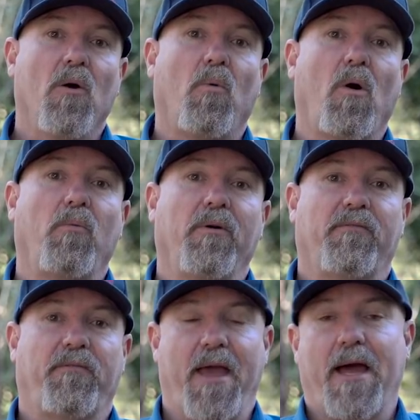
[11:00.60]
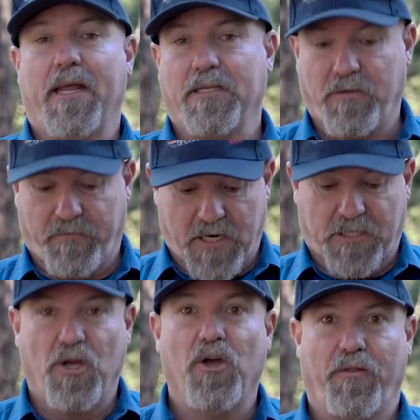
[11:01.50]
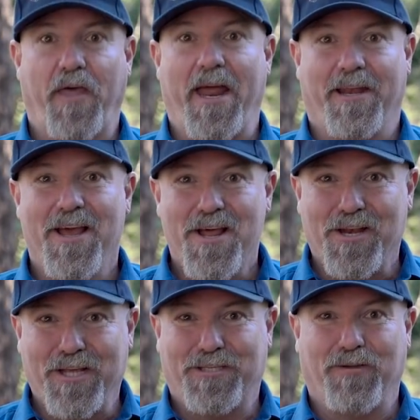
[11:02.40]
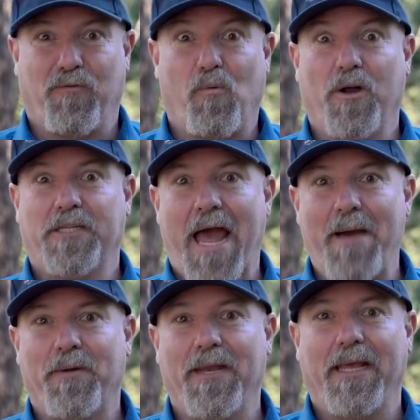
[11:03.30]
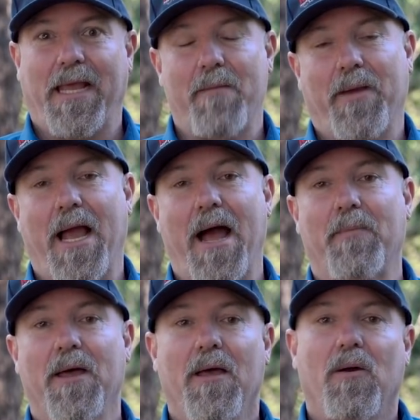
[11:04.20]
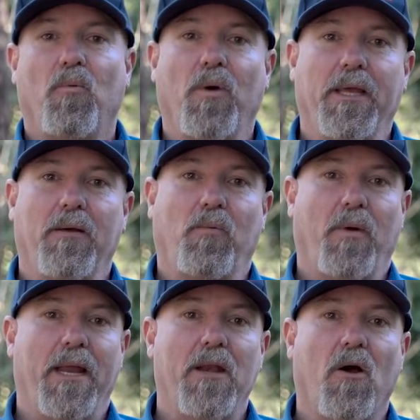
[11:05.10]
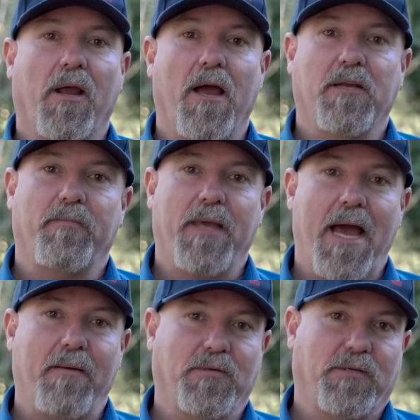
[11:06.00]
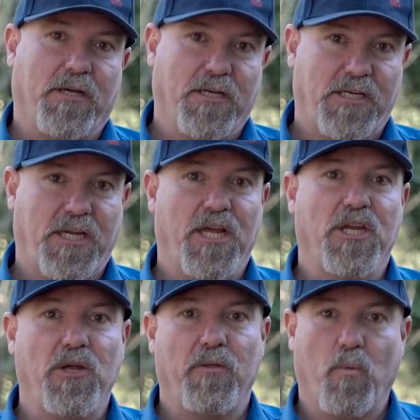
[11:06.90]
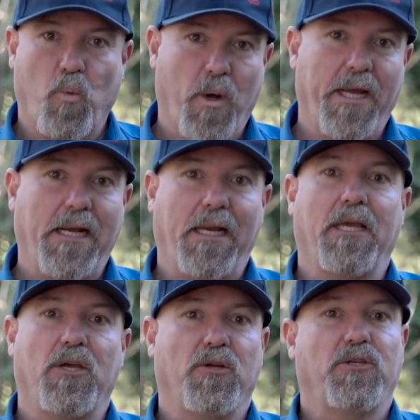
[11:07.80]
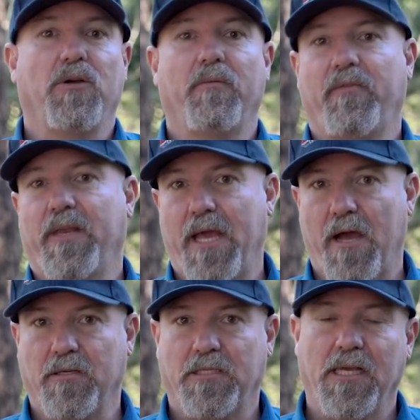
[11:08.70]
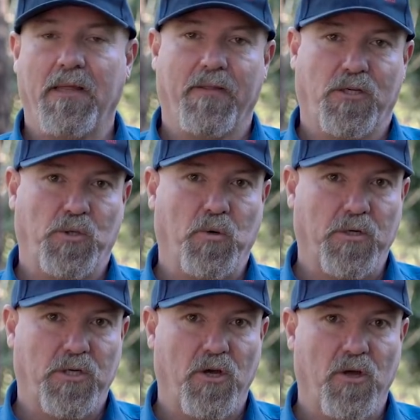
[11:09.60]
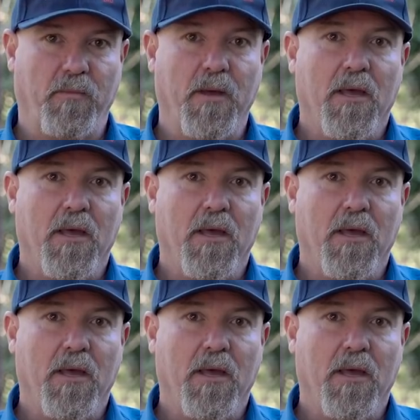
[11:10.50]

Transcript: what we've found, as you've just heard that list of what's happening coming up, we're not going to be able to continue the weekly YouTube videos in the short term.